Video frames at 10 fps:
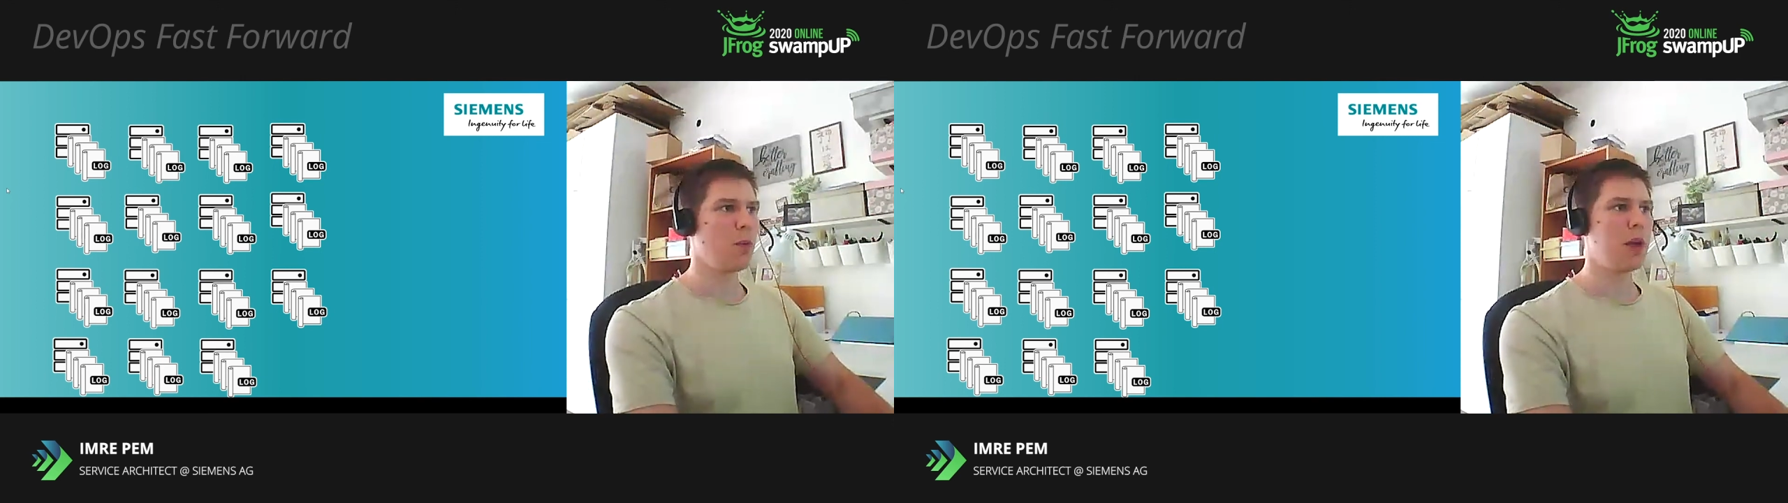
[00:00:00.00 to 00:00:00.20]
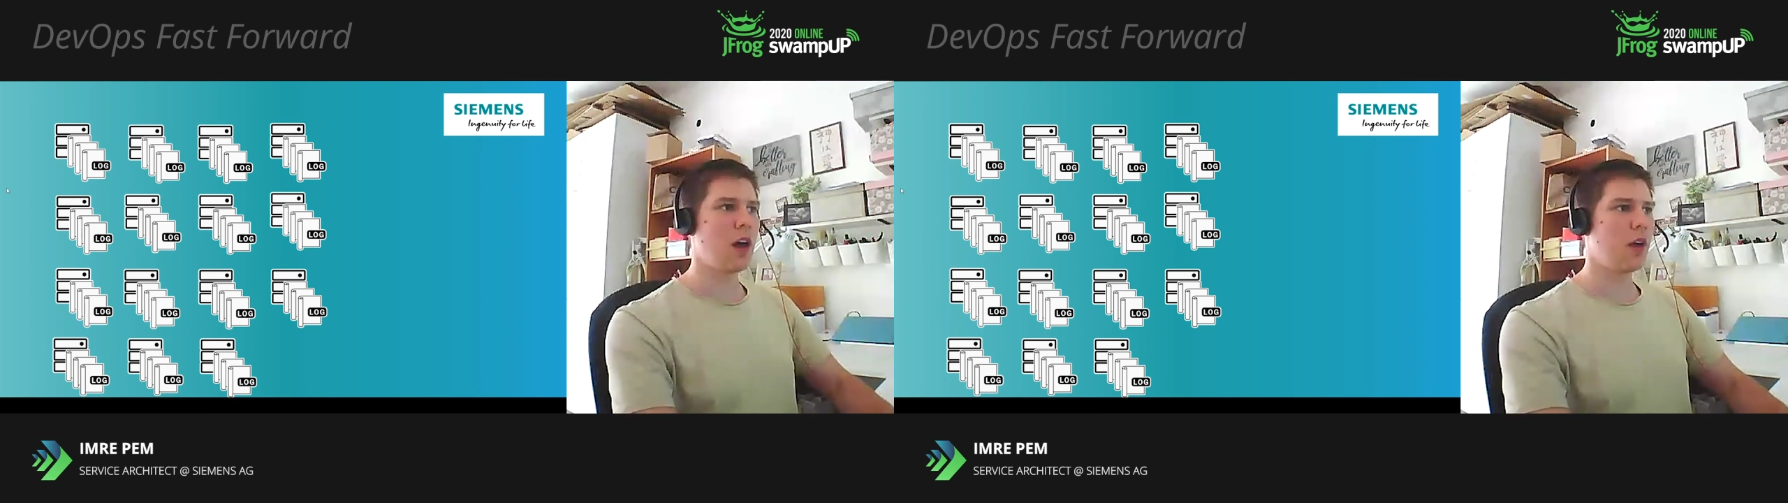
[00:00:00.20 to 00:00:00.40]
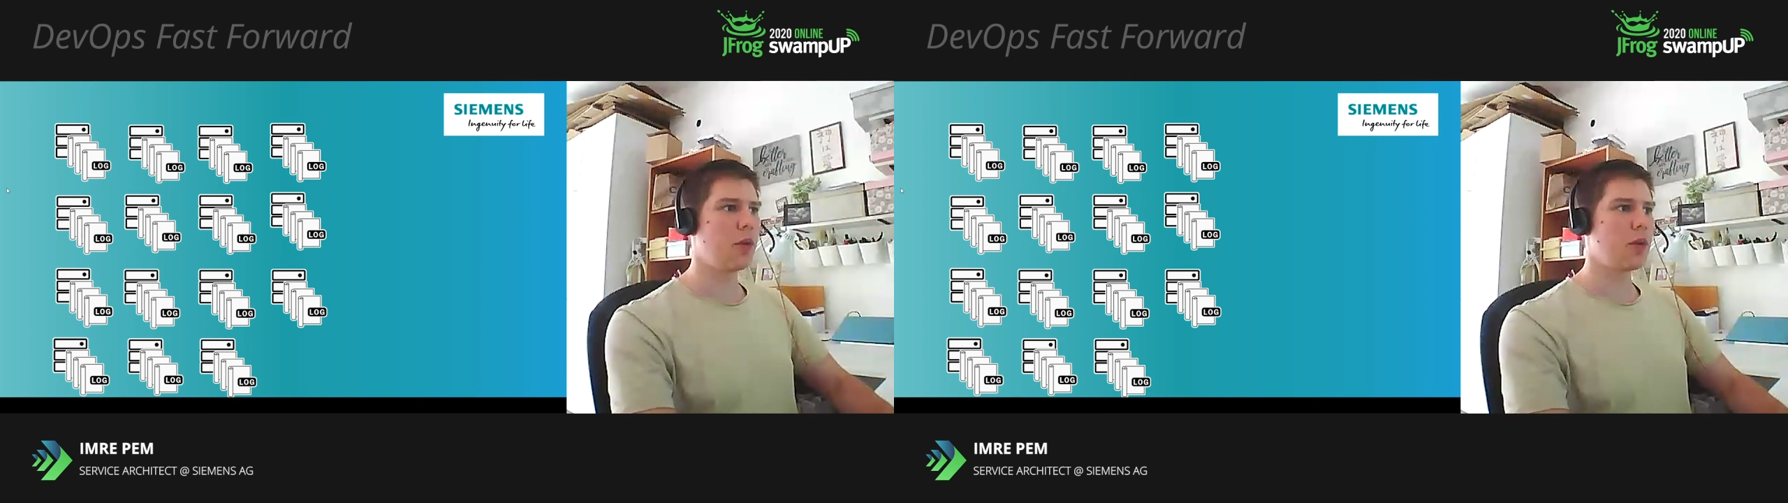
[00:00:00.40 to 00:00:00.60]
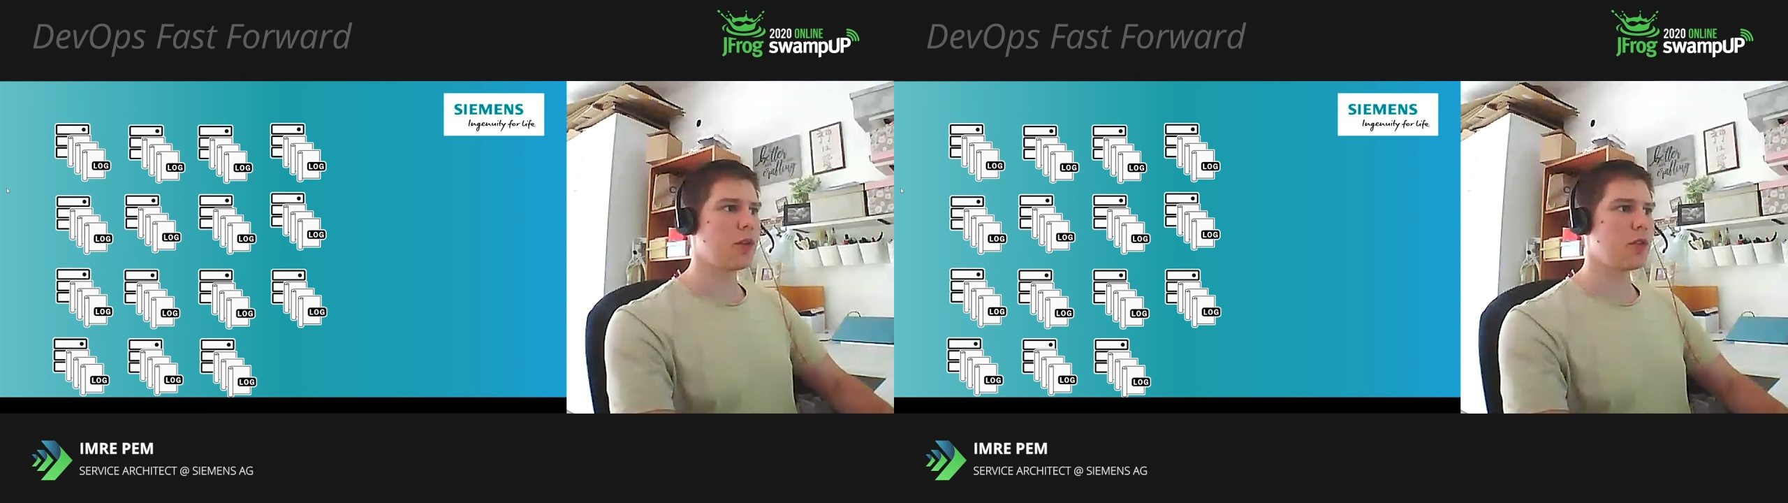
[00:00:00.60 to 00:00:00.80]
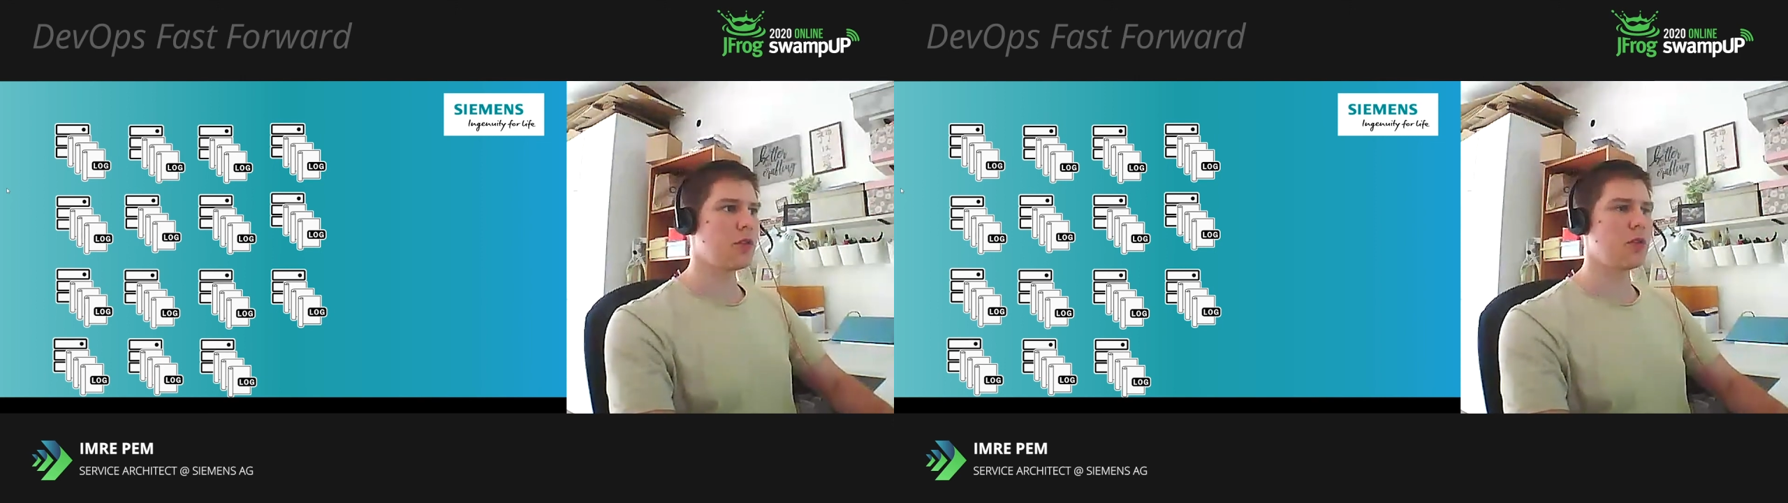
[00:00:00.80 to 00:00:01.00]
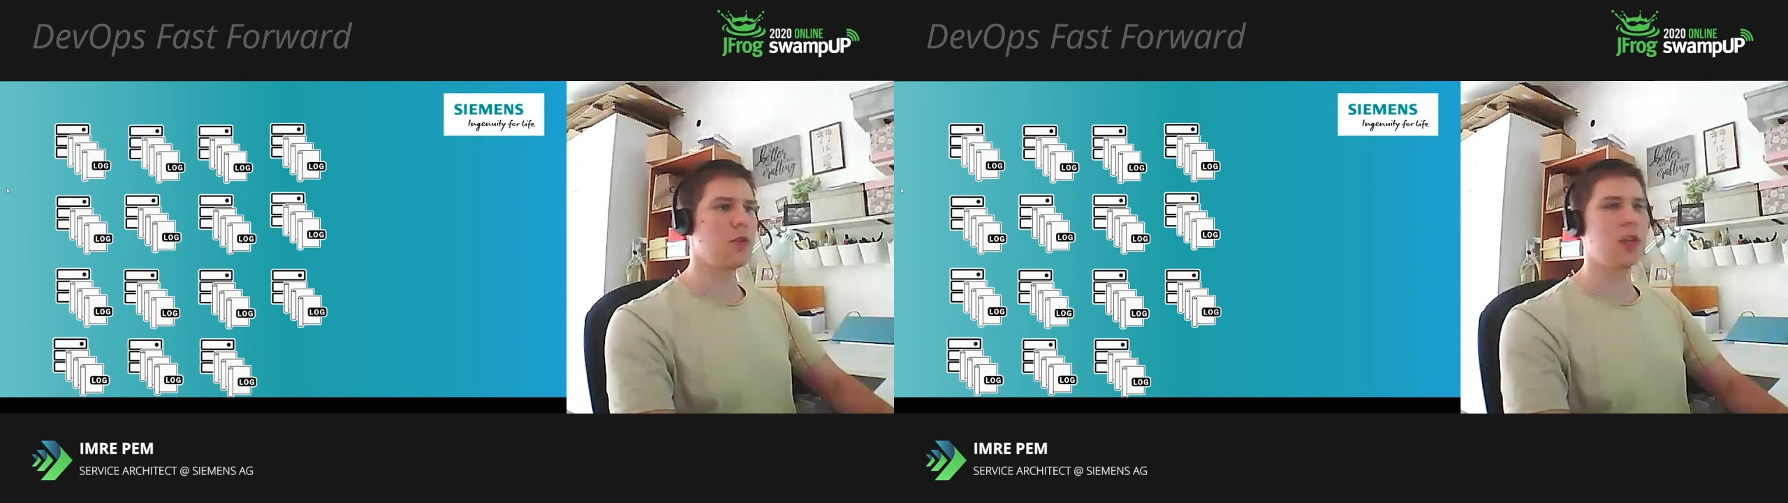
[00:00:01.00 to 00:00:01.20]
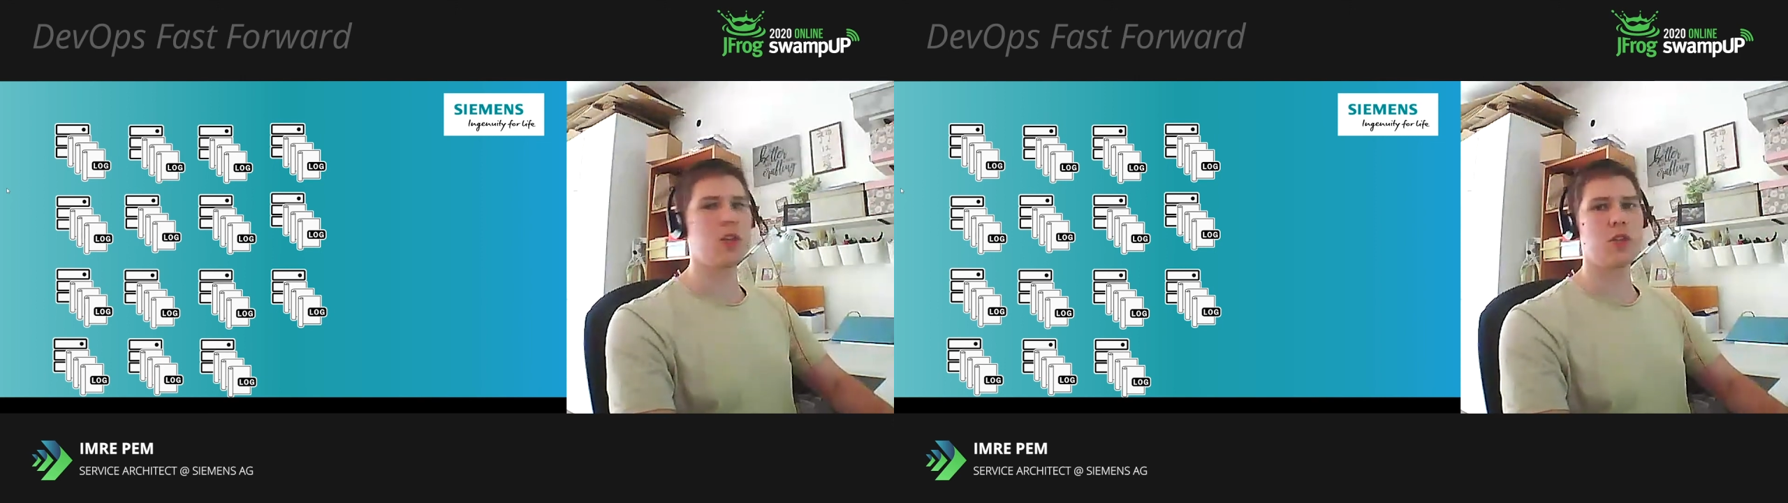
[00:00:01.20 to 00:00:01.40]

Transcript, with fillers: many others, they